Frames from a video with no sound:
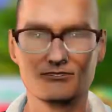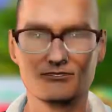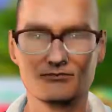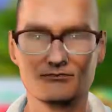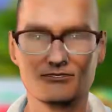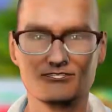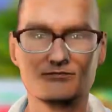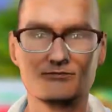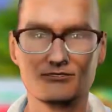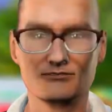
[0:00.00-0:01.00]
that even
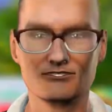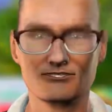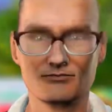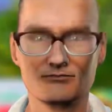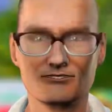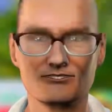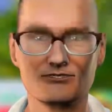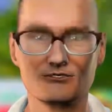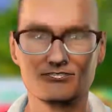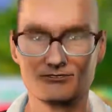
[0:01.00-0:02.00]
some of these
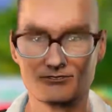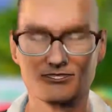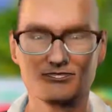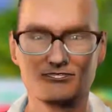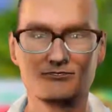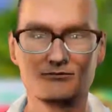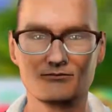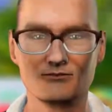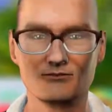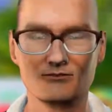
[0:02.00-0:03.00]
things scientists have
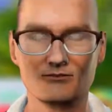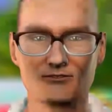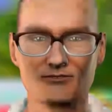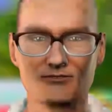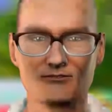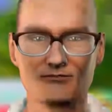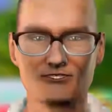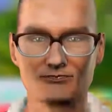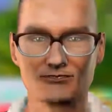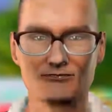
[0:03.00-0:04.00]
only begun to
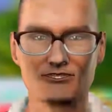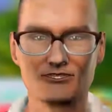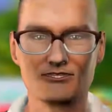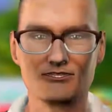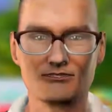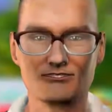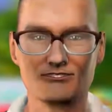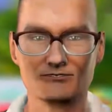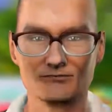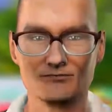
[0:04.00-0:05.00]
discover today.
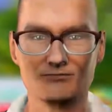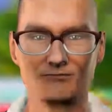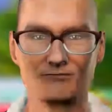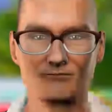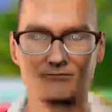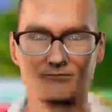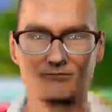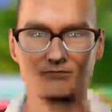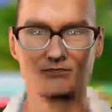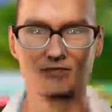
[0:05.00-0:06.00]
It's truly remarkable.
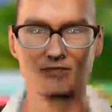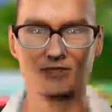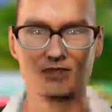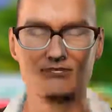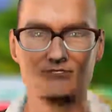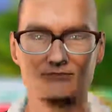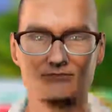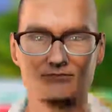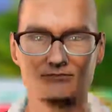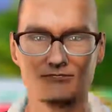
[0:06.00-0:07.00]
Now there's
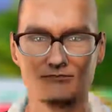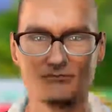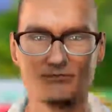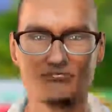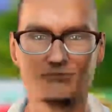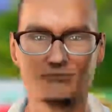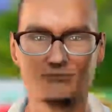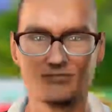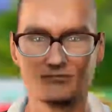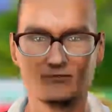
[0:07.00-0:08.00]
one final incident
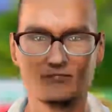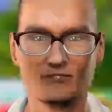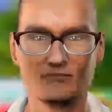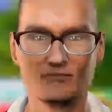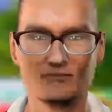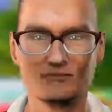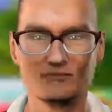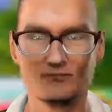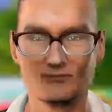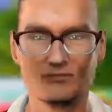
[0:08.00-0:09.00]
I want to
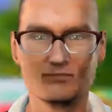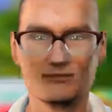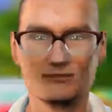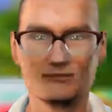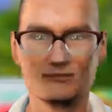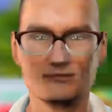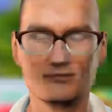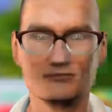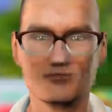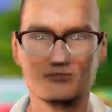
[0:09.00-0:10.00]
mention
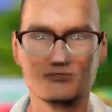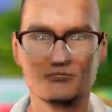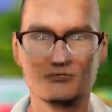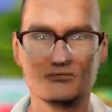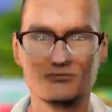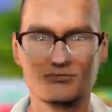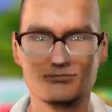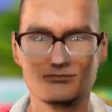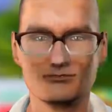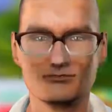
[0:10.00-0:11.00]
that is
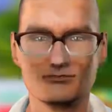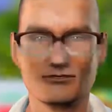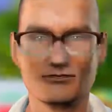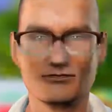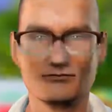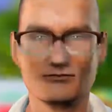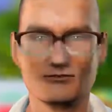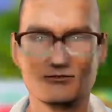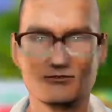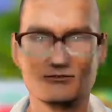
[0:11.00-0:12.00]
really, again,
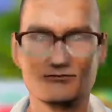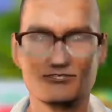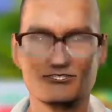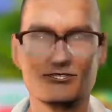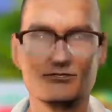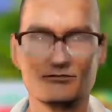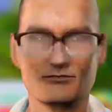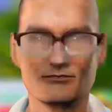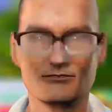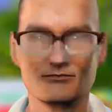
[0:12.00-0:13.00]
a very
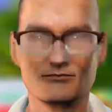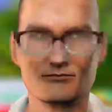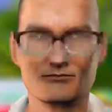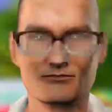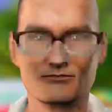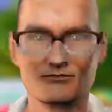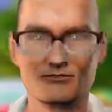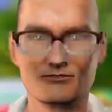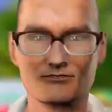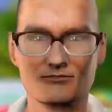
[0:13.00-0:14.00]
strong and
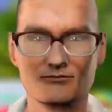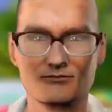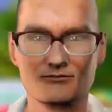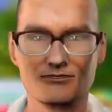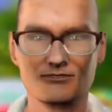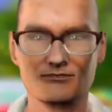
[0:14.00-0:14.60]
very clear